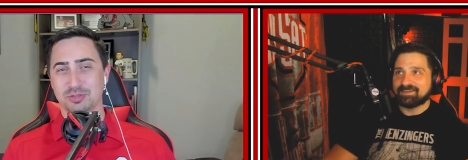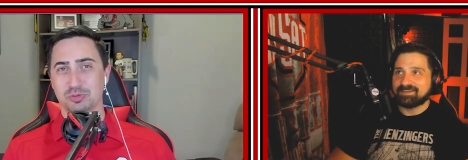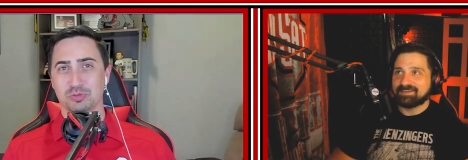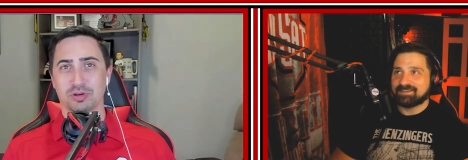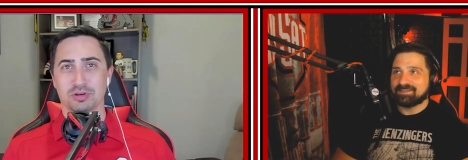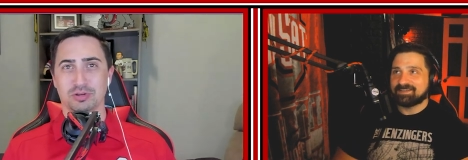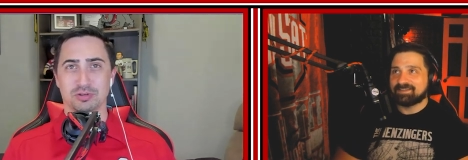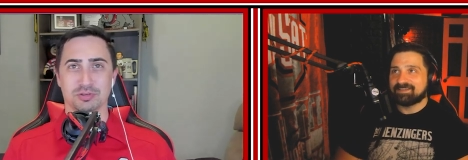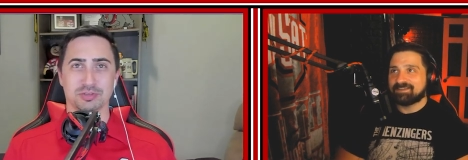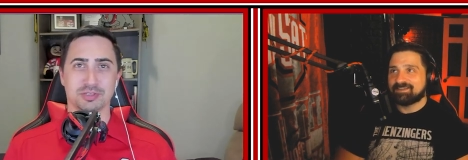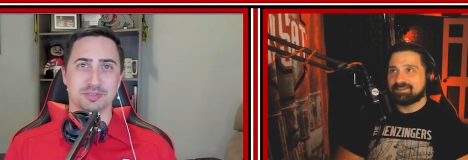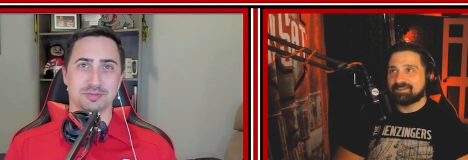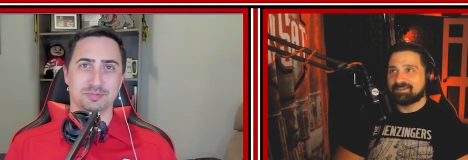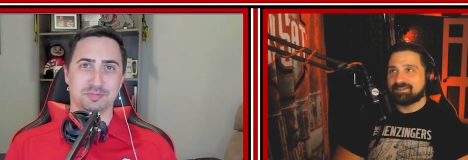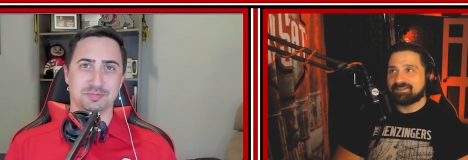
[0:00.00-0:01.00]
Speaker 1: against
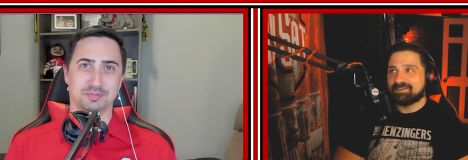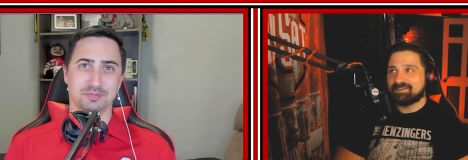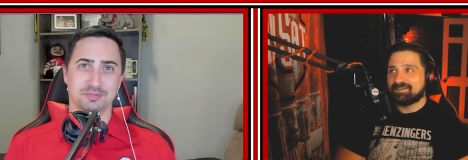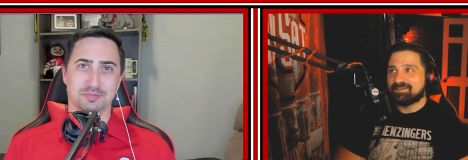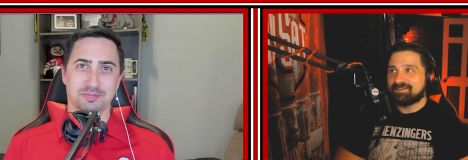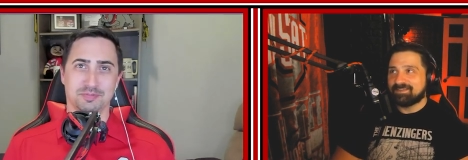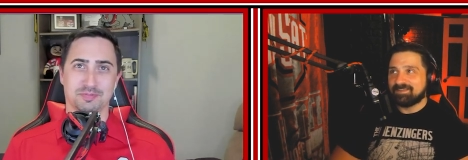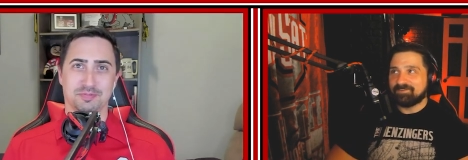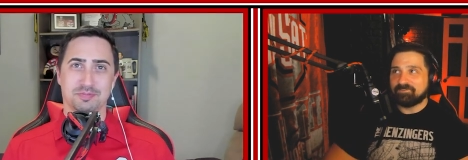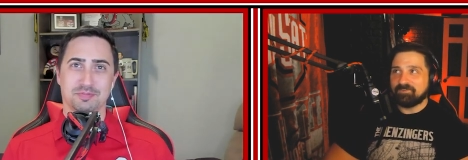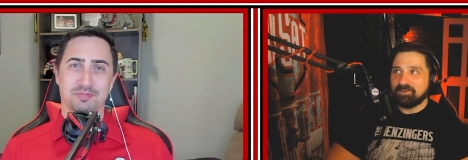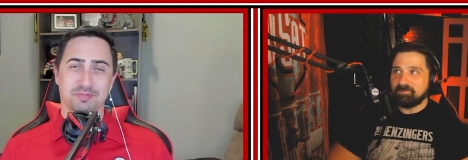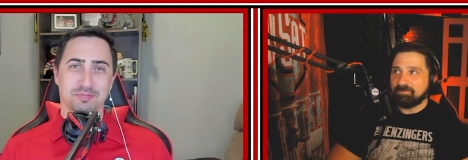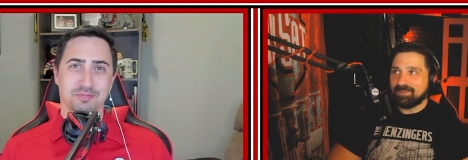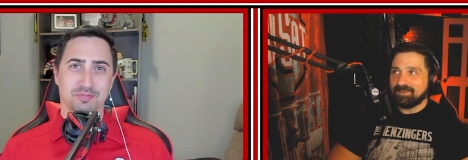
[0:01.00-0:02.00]
Rutgers.
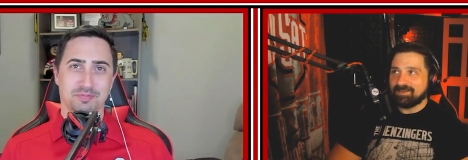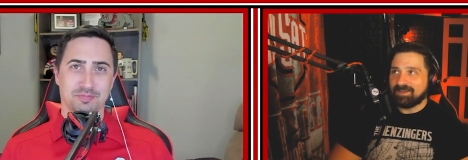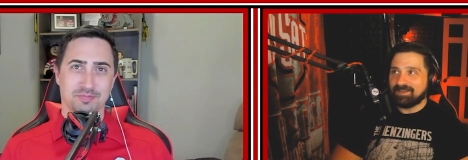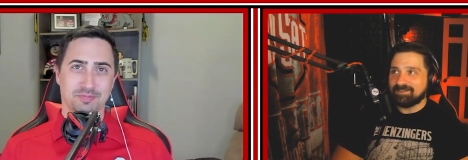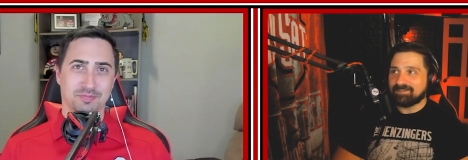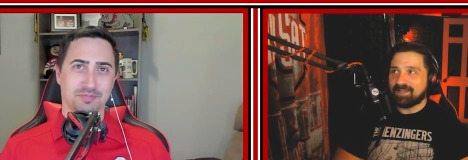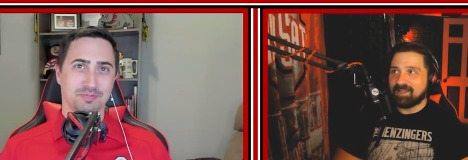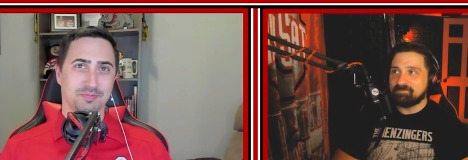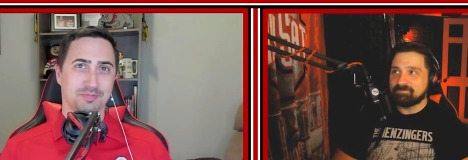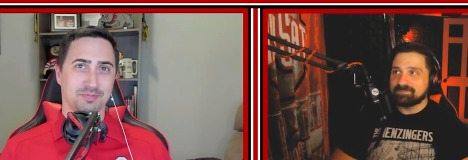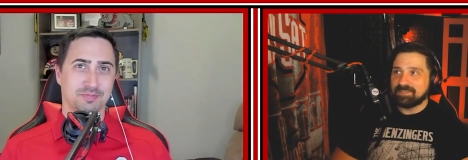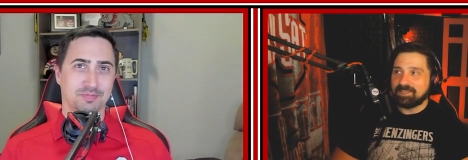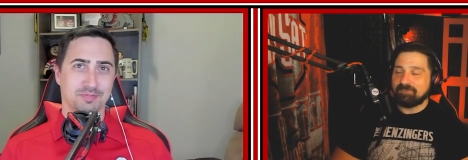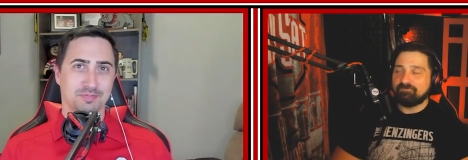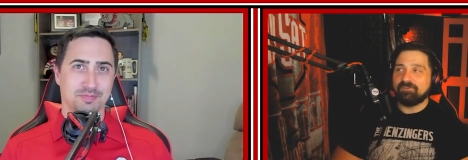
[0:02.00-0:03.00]
Speaker 2: Only played nine times.
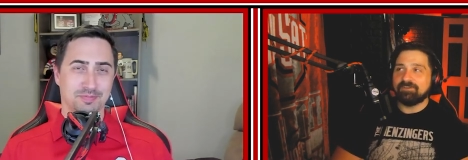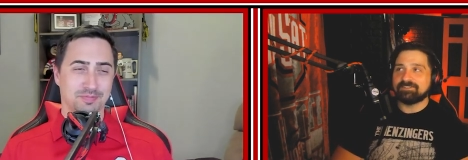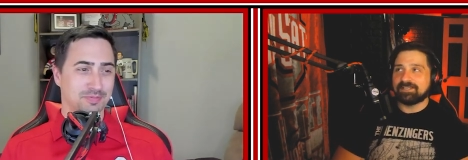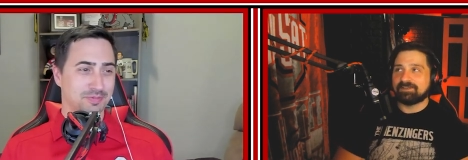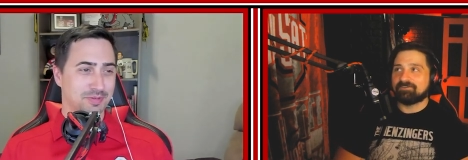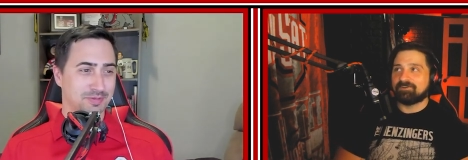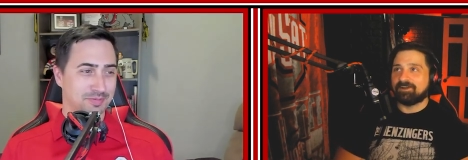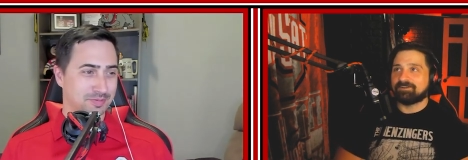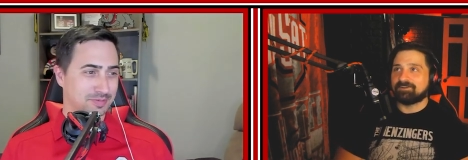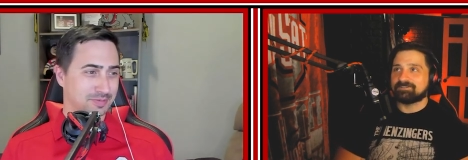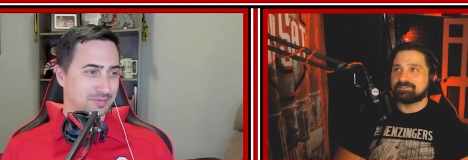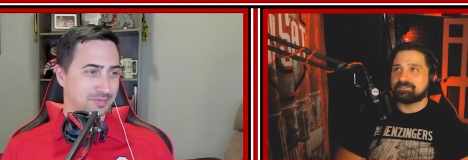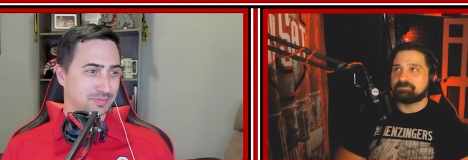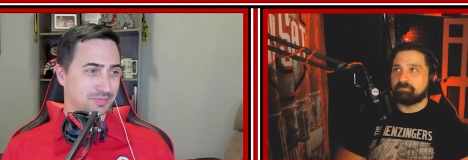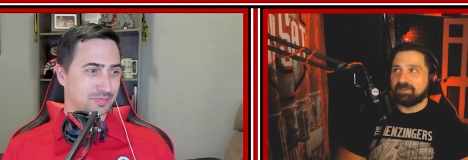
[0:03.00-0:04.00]
It feels like
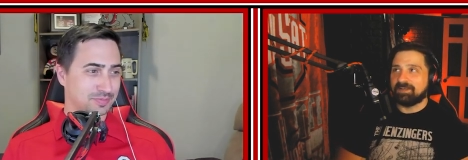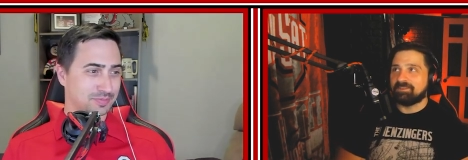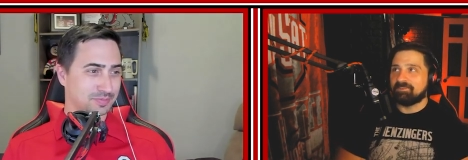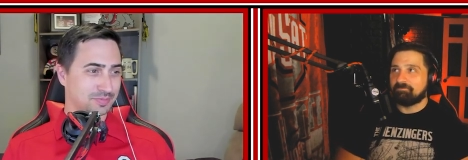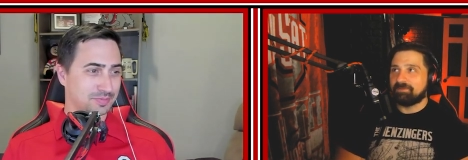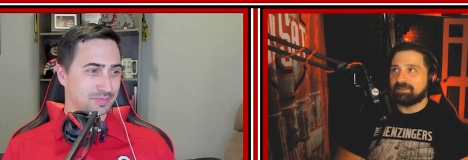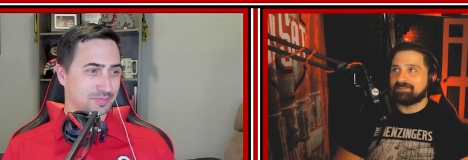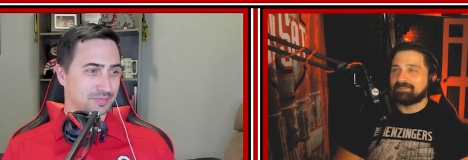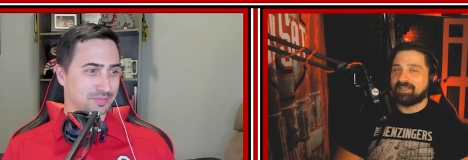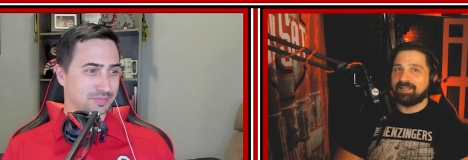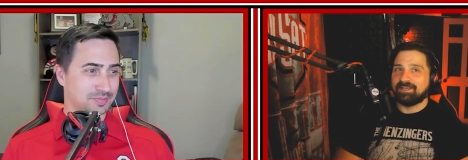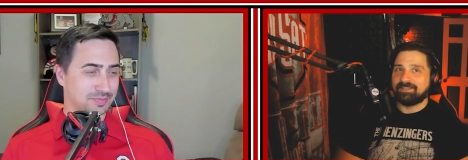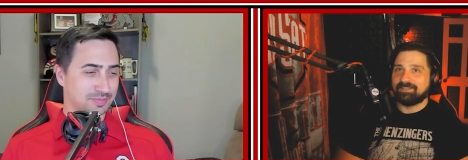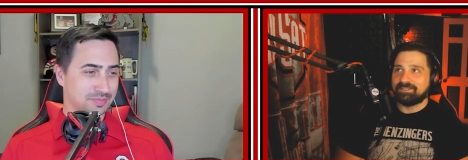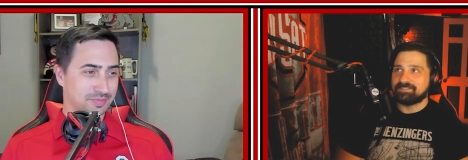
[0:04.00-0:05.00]
Rutgers has been in the Big
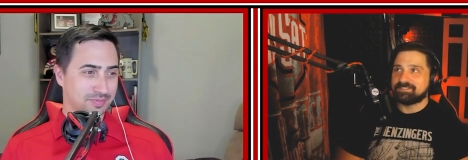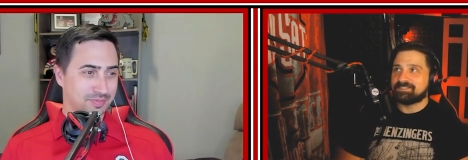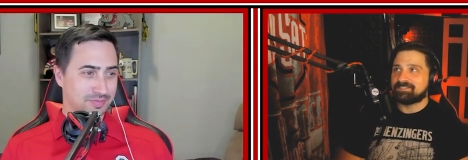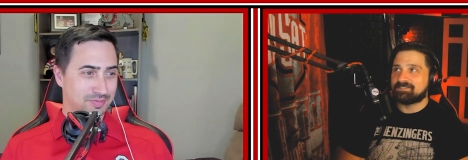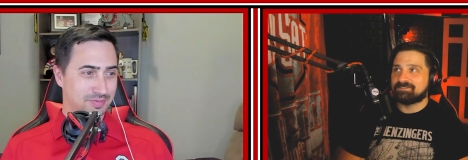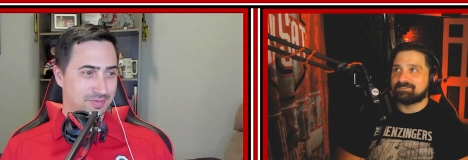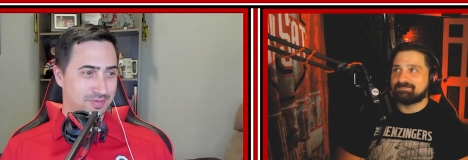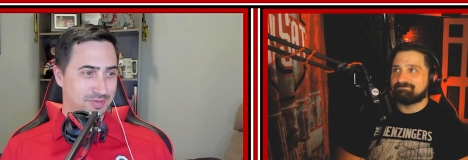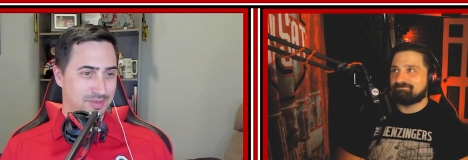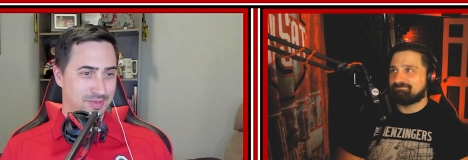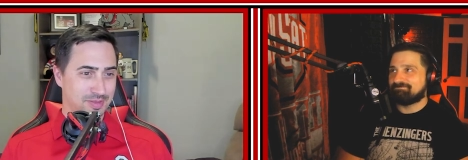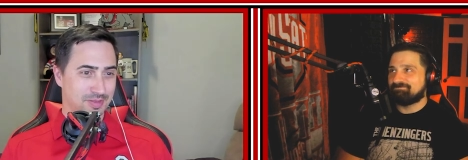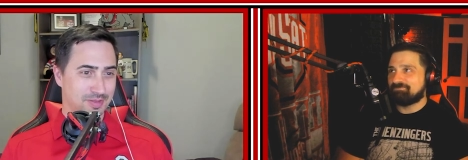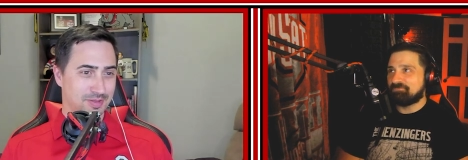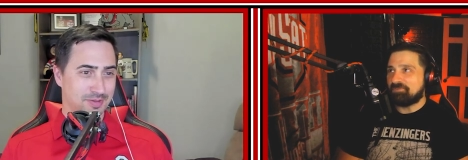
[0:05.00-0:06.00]
Ten at least
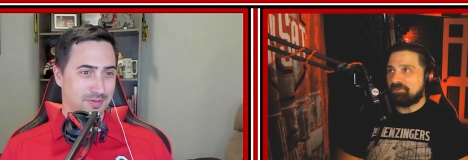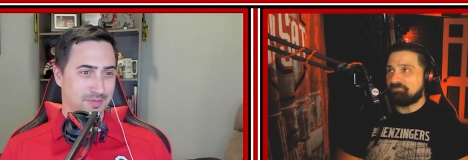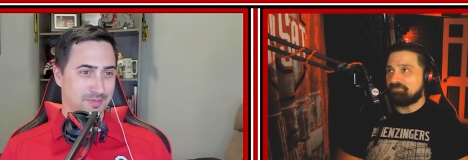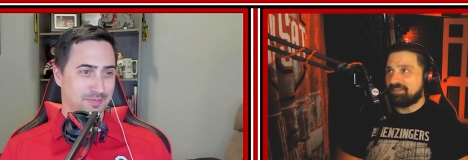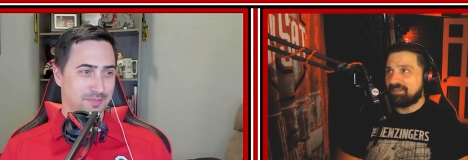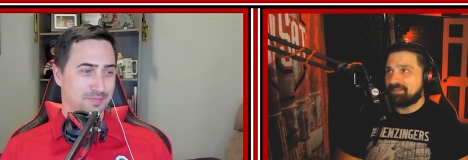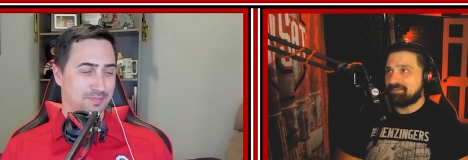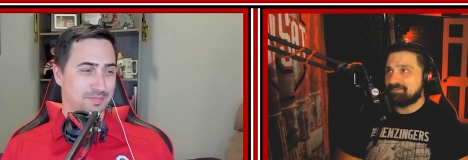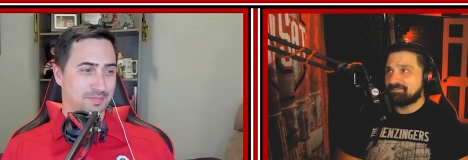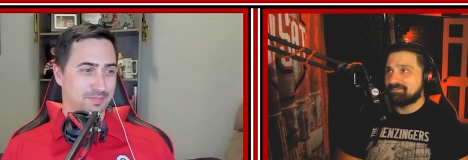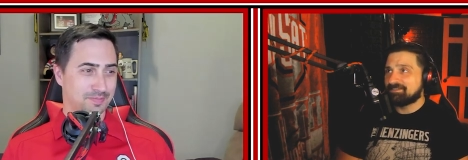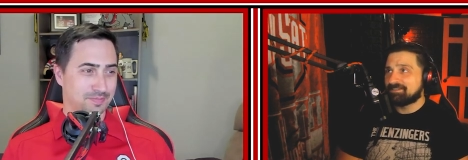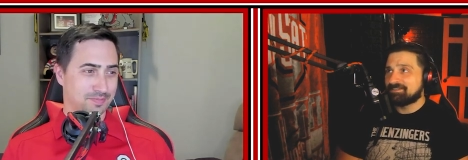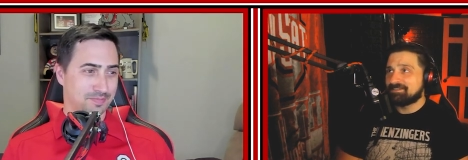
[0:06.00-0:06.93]
fifteen,